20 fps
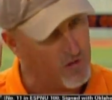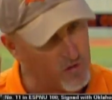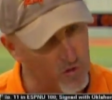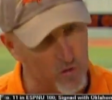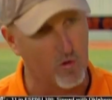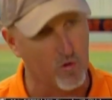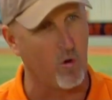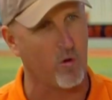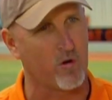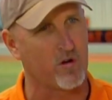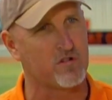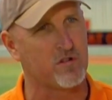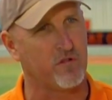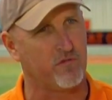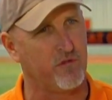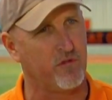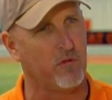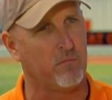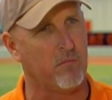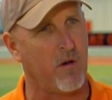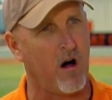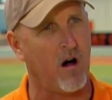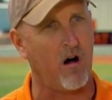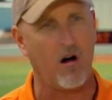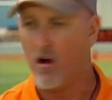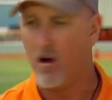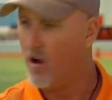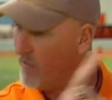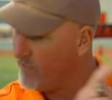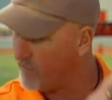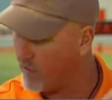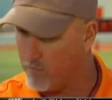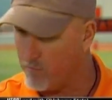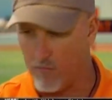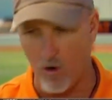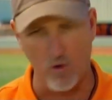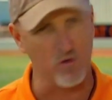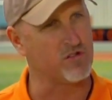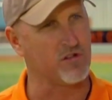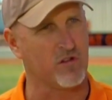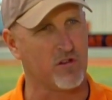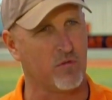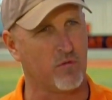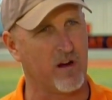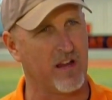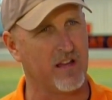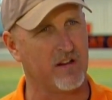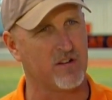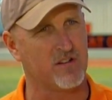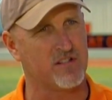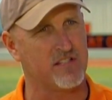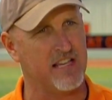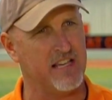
two quarters of football for most of the regular